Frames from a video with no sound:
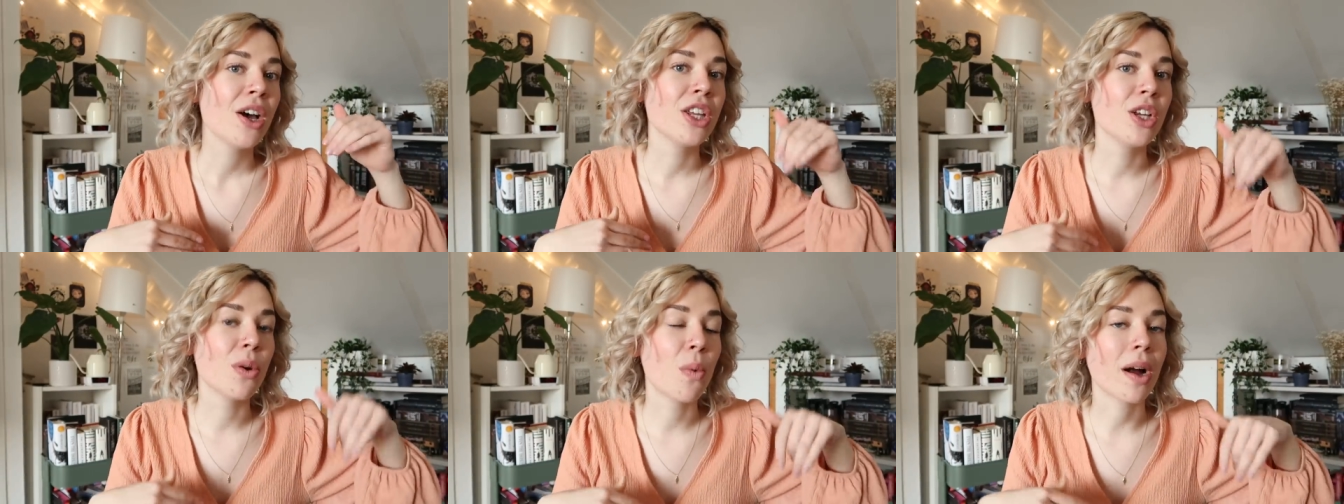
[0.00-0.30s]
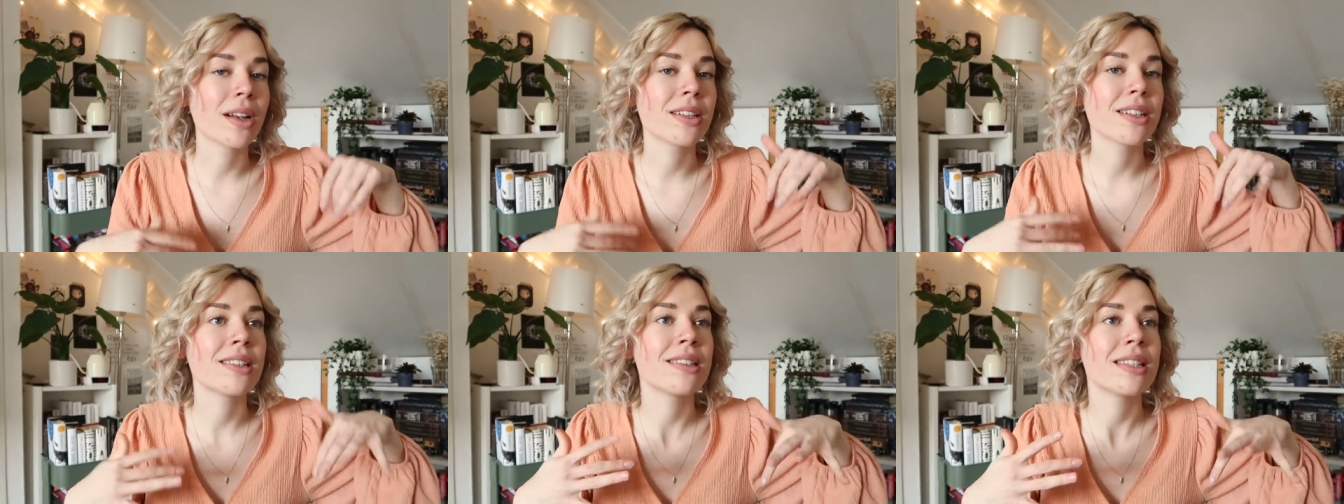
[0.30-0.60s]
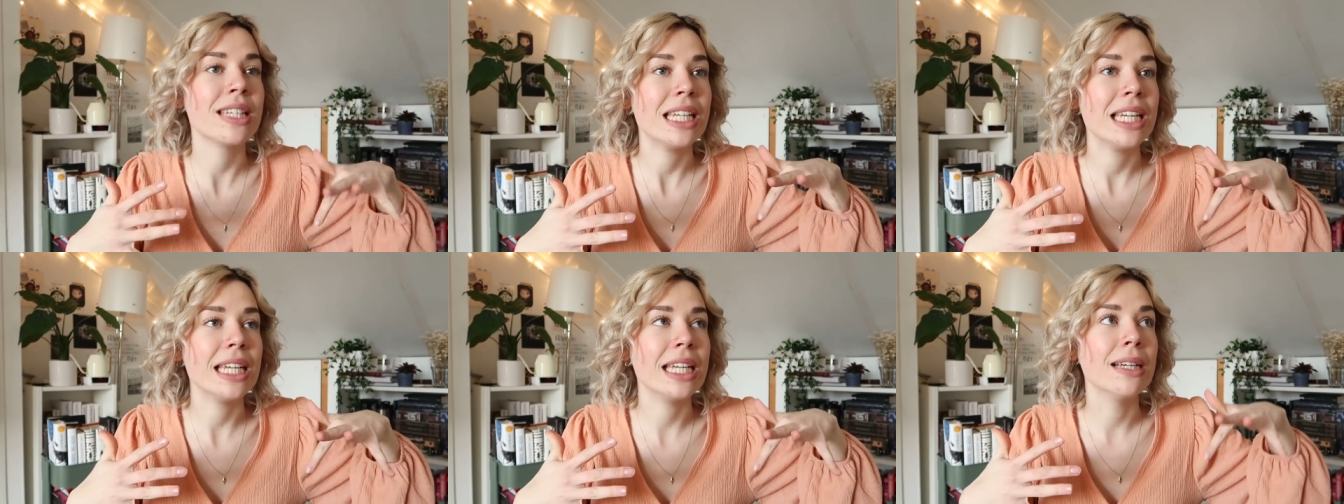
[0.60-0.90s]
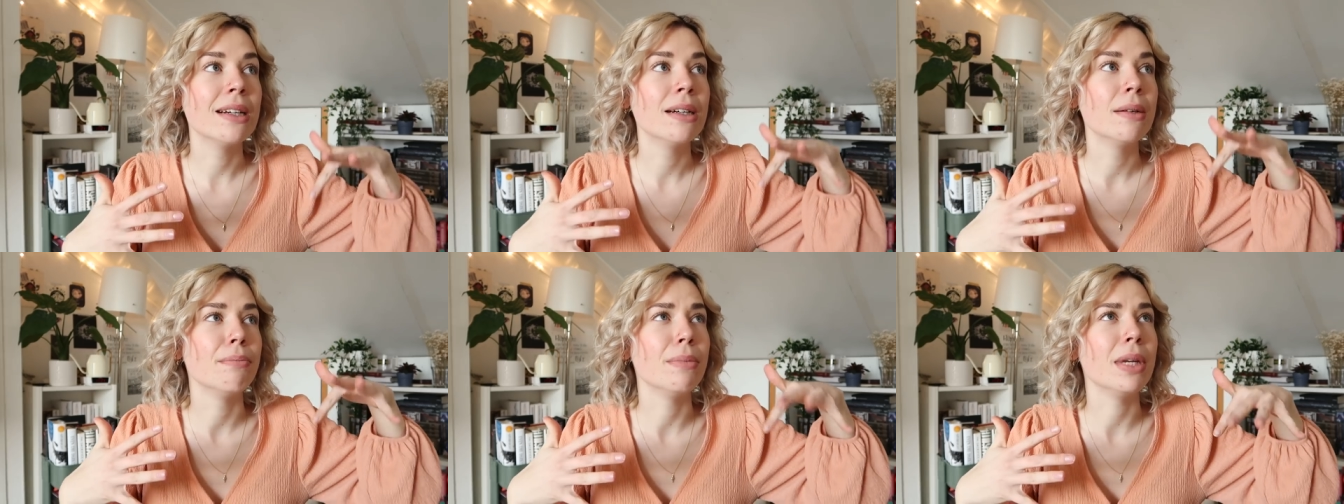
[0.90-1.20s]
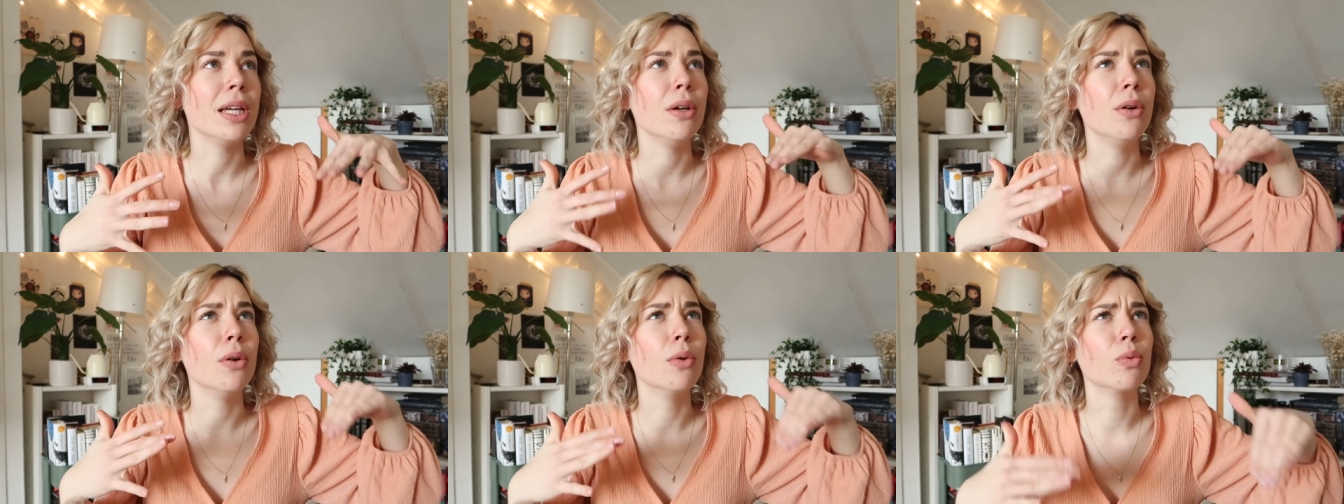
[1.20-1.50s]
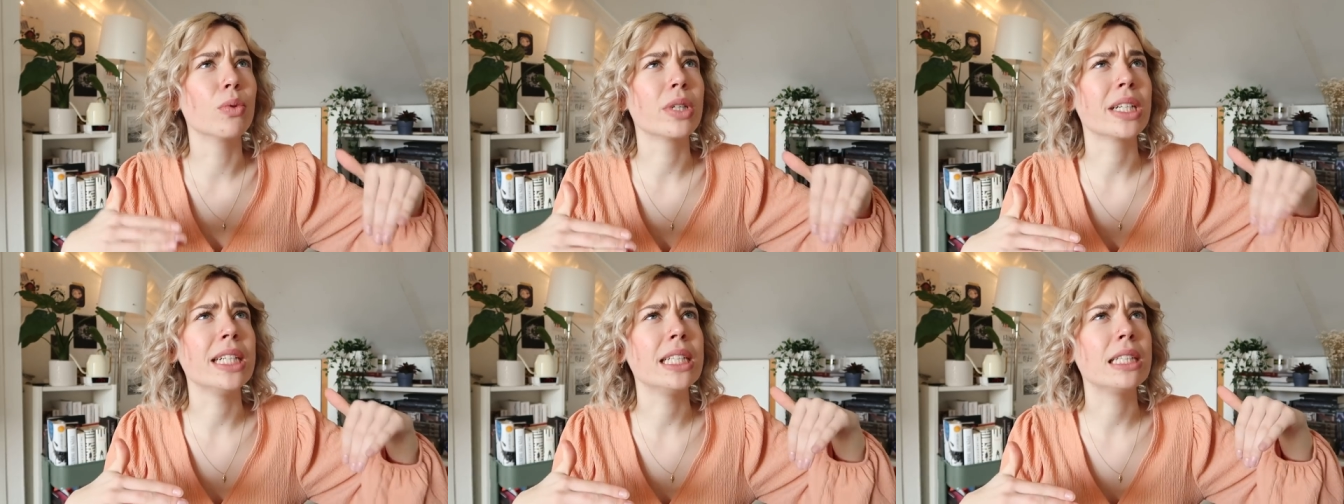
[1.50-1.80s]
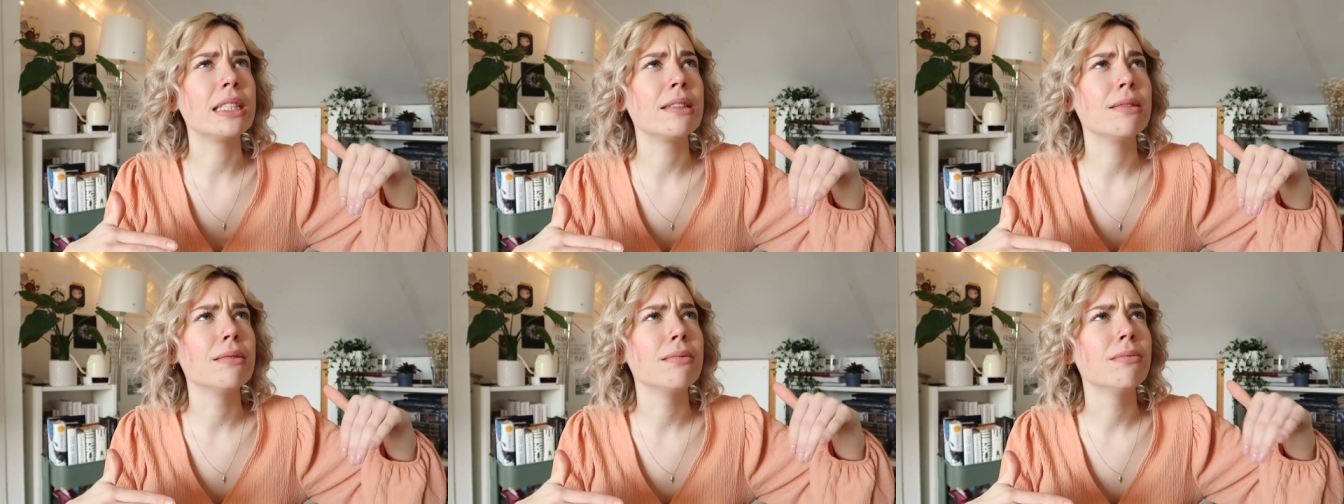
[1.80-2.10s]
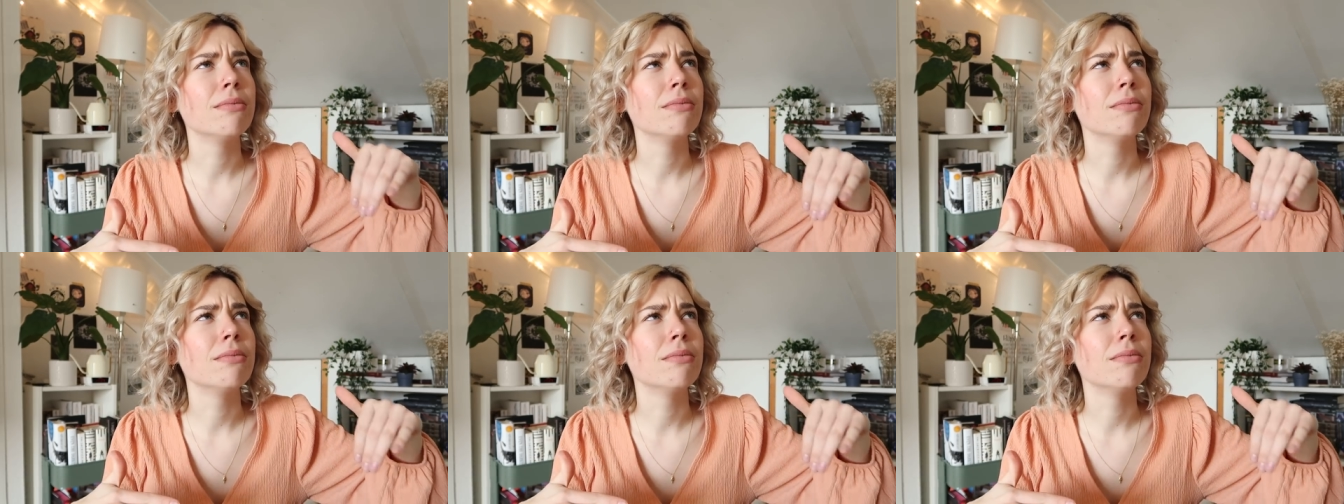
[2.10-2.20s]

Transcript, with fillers: you want to see me read